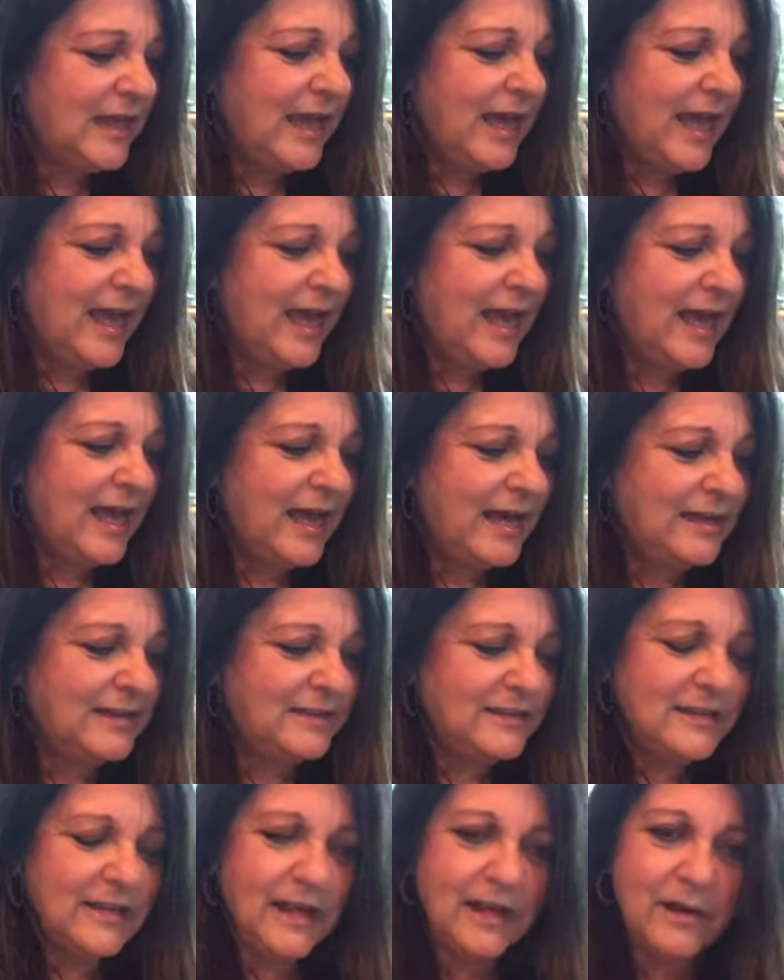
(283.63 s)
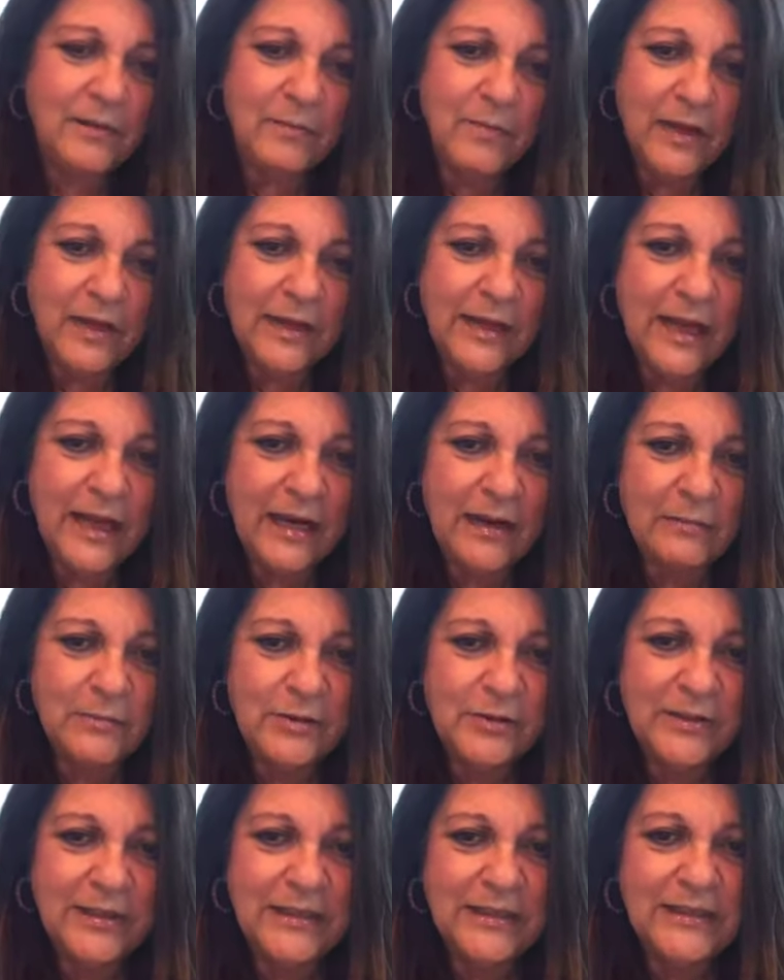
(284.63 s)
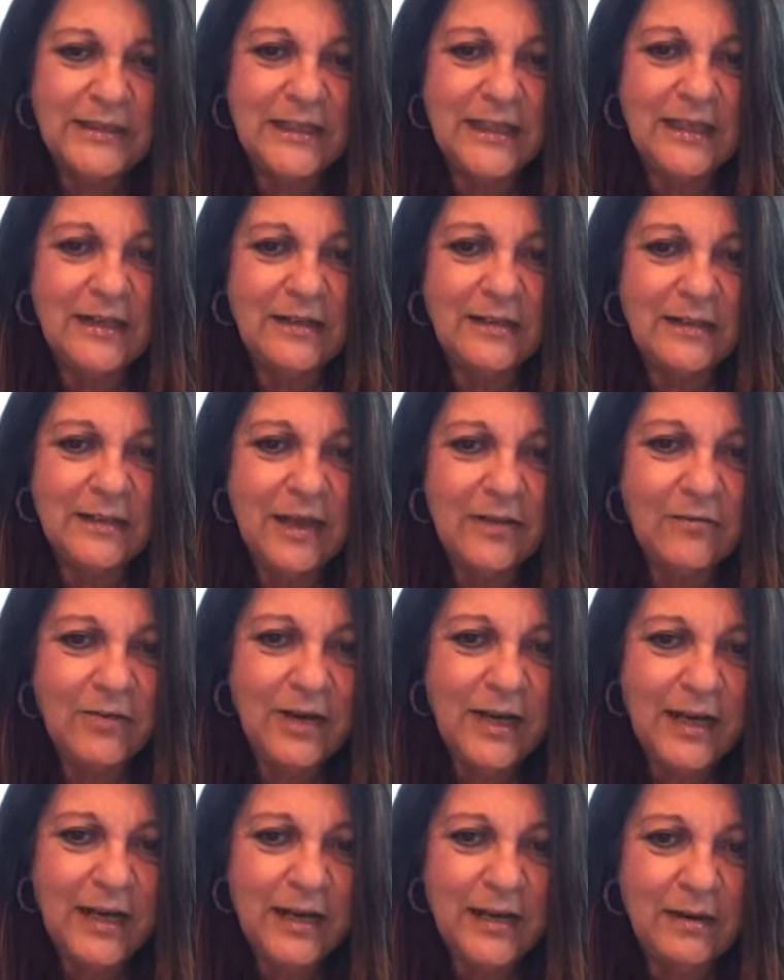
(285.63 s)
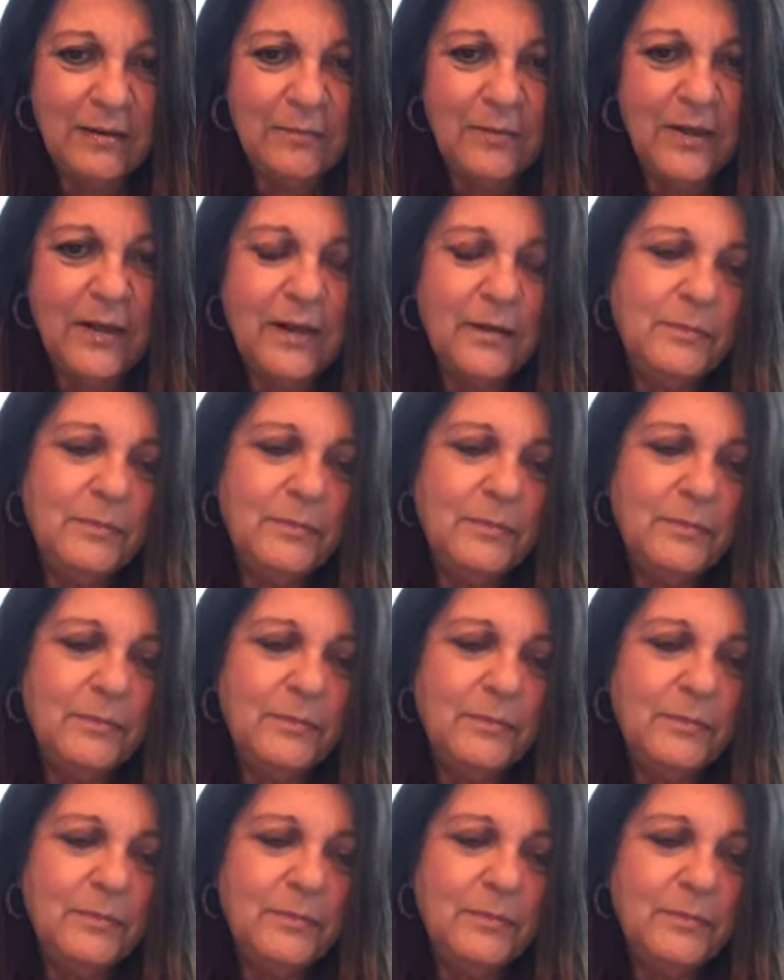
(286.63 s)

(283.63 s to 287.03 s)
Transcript: And again, I'm doing this thing at 11 a.m.